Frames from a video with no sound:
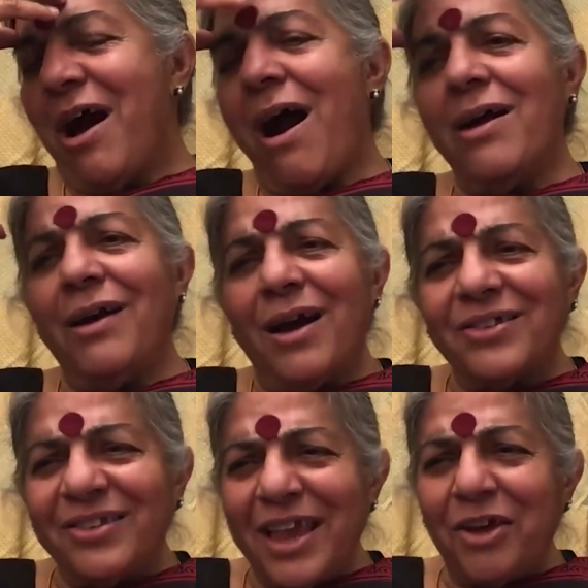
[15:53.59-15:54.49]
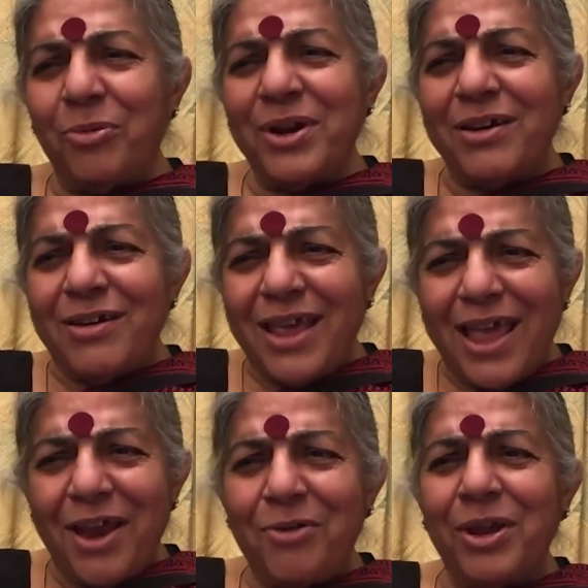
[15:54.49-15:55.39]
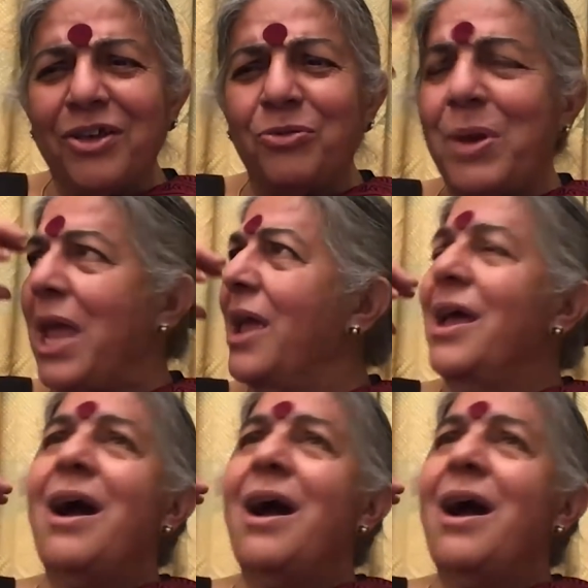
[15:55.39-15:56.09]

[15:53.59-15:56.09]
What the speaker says: are our sacred areas where